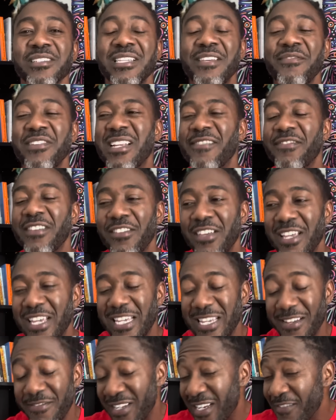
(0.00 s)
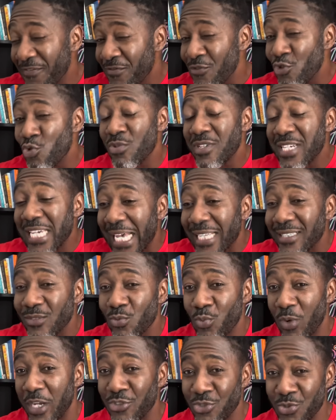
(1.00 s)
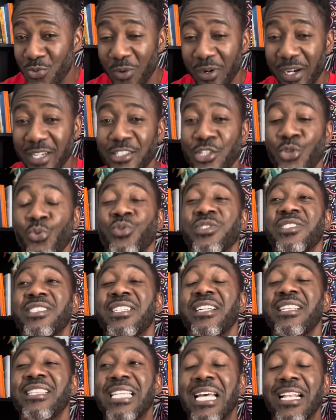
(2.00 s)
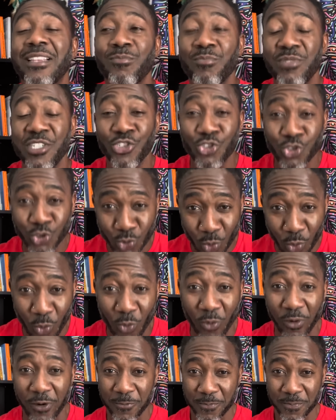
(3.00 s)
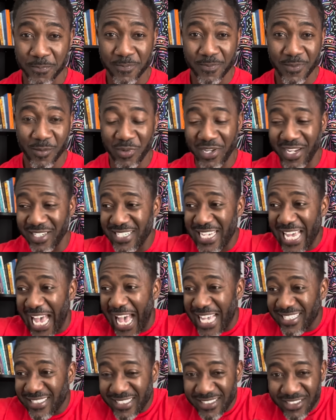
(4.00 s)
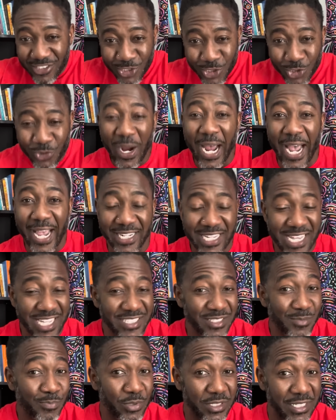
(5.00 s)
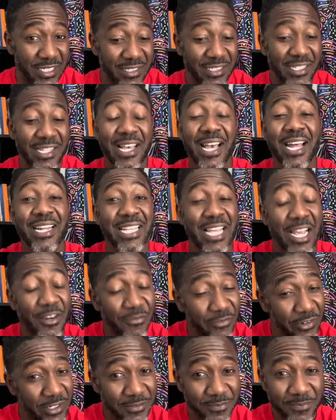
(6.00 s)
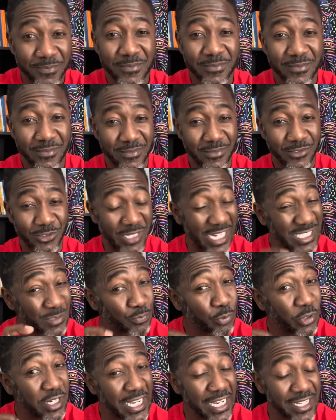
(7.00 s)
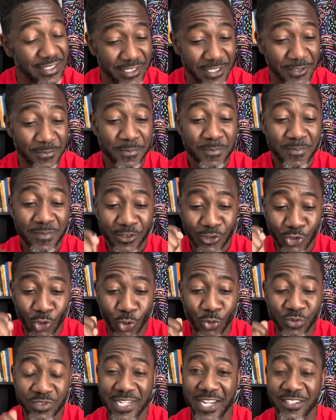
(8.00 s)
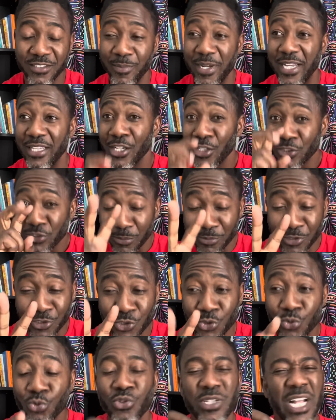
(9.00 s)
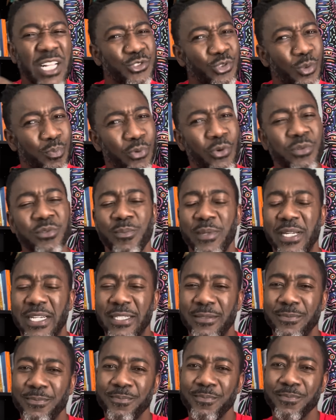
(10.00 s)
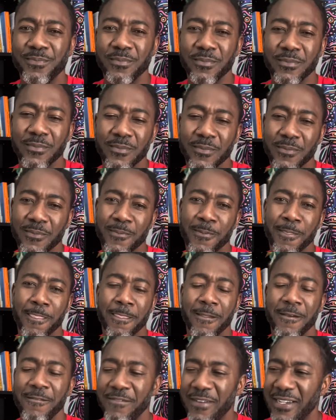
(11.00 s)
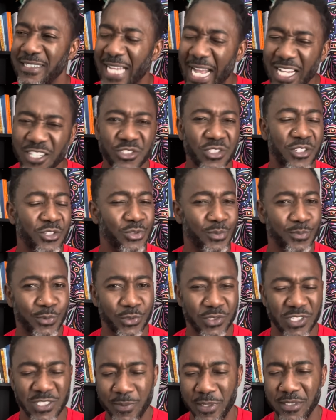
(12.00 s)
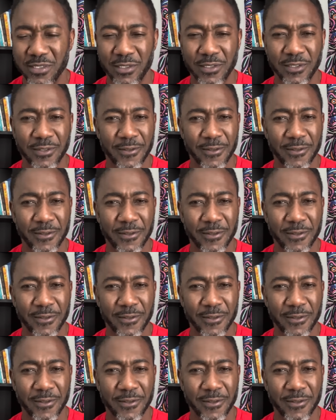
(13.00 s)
even if you get what you want, you will still not be sure. Because he hasn't tried. He hasn't put in any effort. So that's pretty easy. Don't chase a man. Number two, do not support a man. Financially support especially.